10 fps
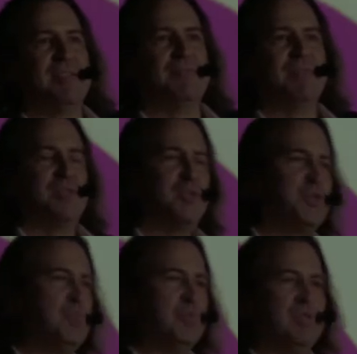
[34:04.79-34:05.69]
it's, it's
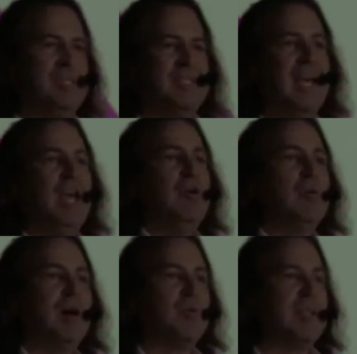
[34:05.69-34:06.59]
super easy.
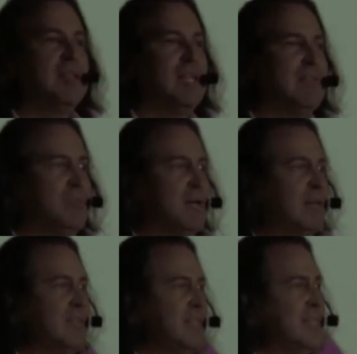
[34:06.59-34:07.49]
What I love
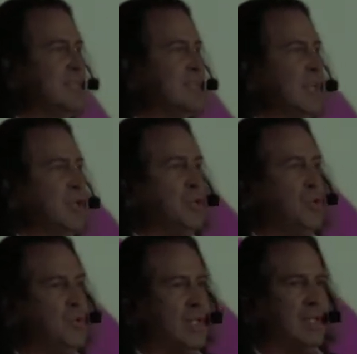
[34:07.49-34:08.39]
about it is
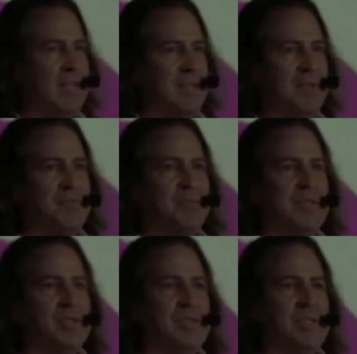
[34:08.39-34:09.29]
you get that
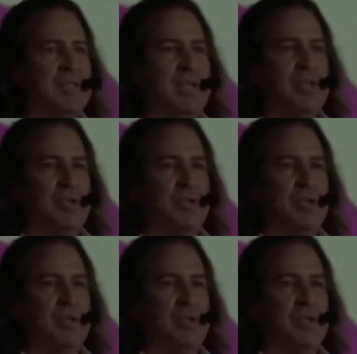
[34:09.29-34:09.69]
information,